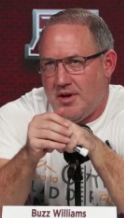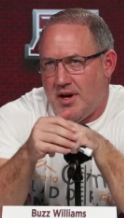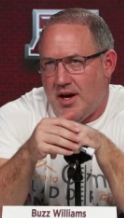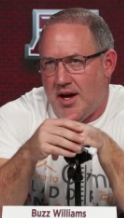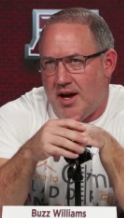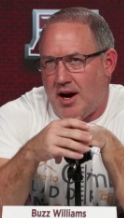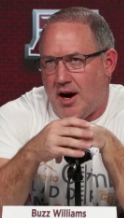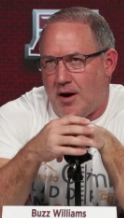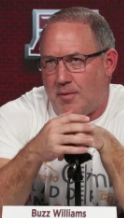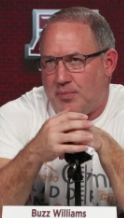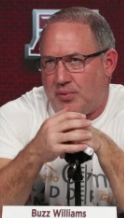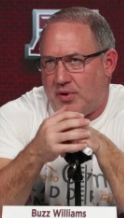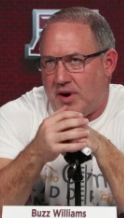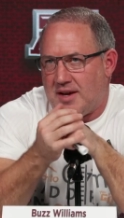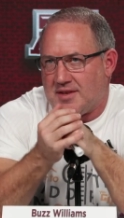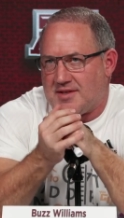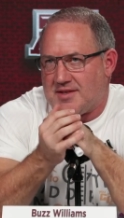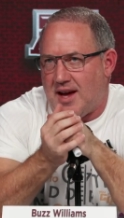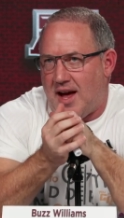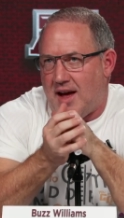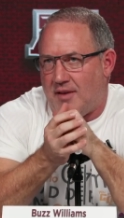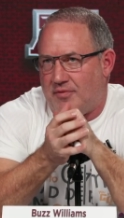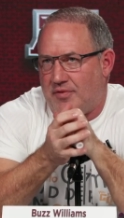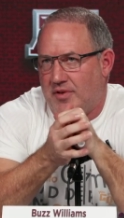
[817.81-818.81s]
And our press
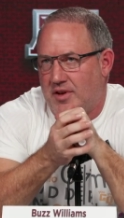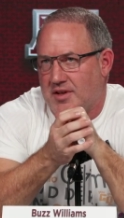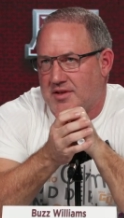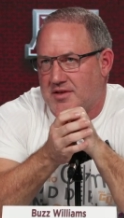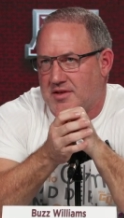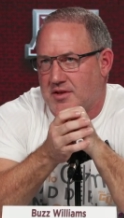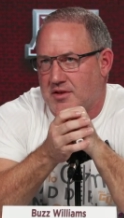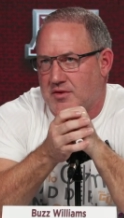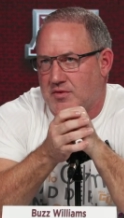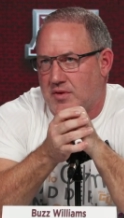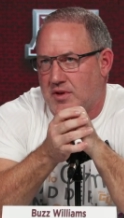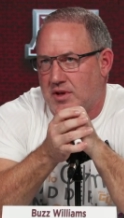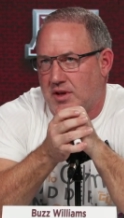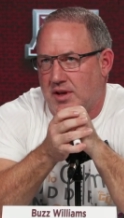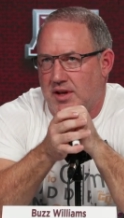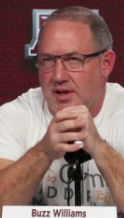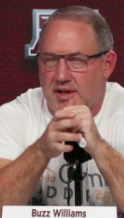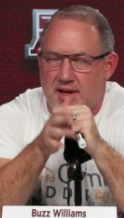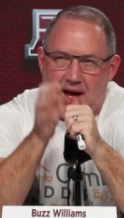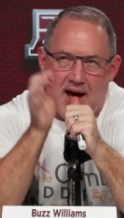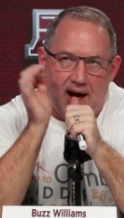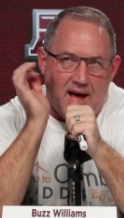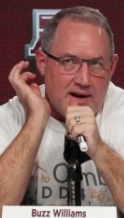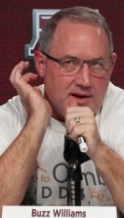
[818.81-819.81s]
offense is really
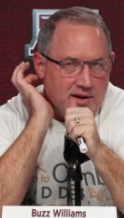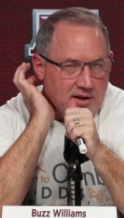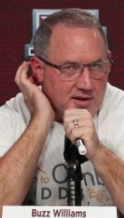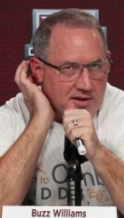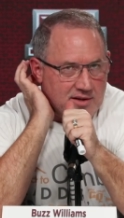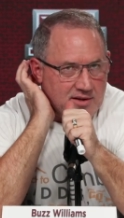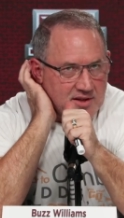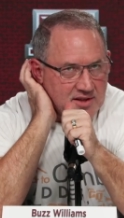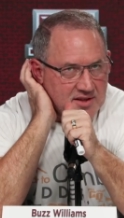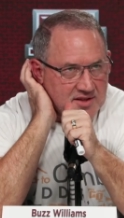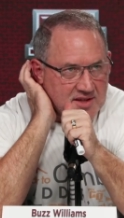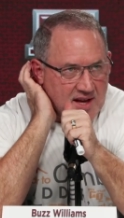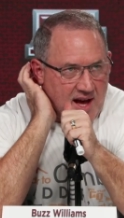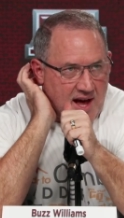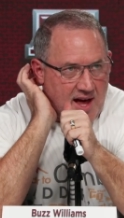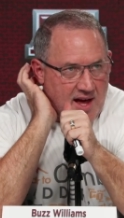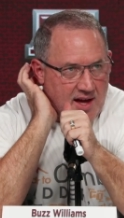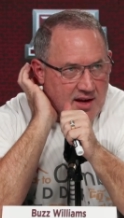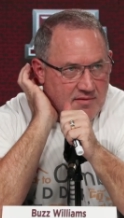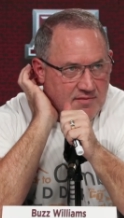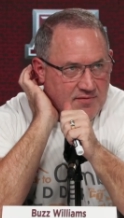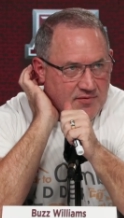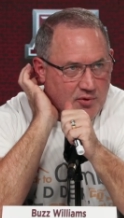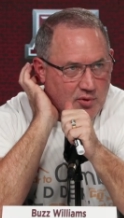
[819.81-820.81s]
not
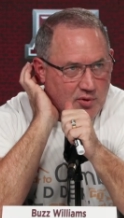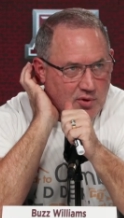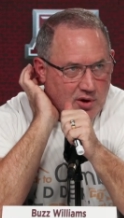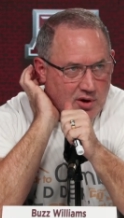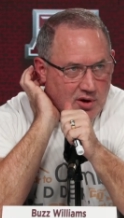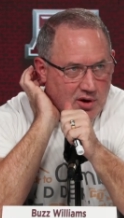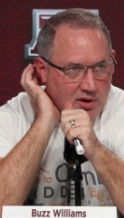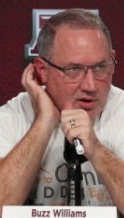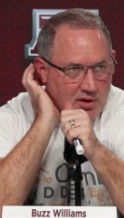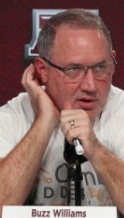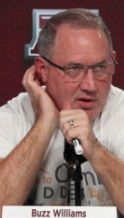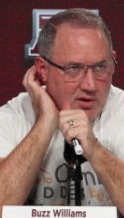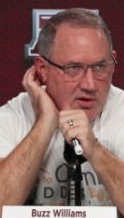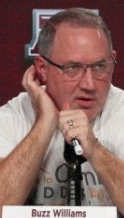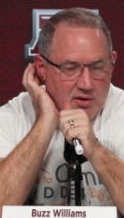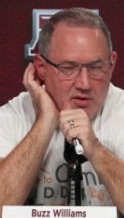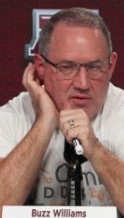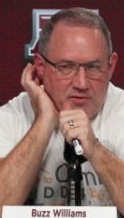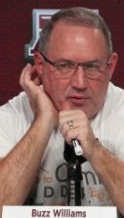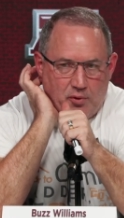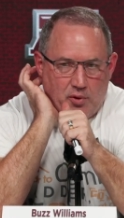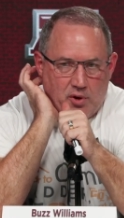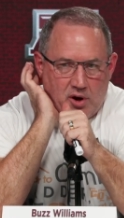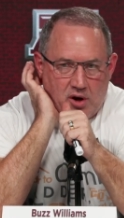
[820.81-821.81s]
designed for
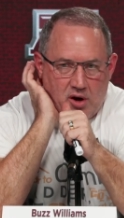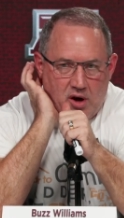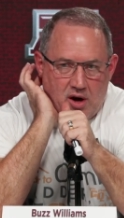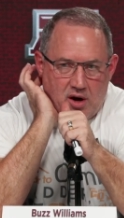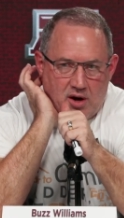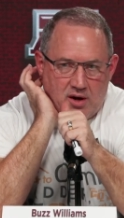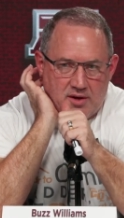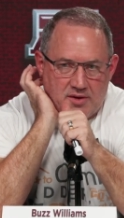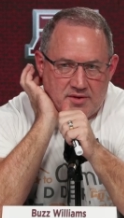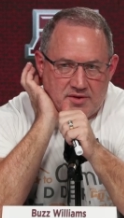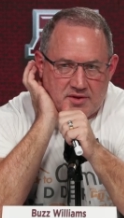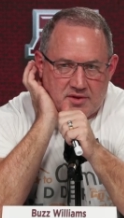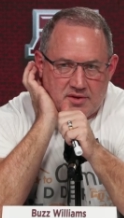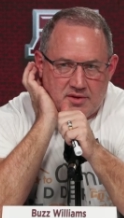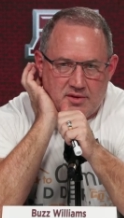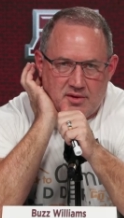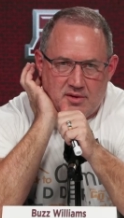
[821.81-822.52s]
four guards.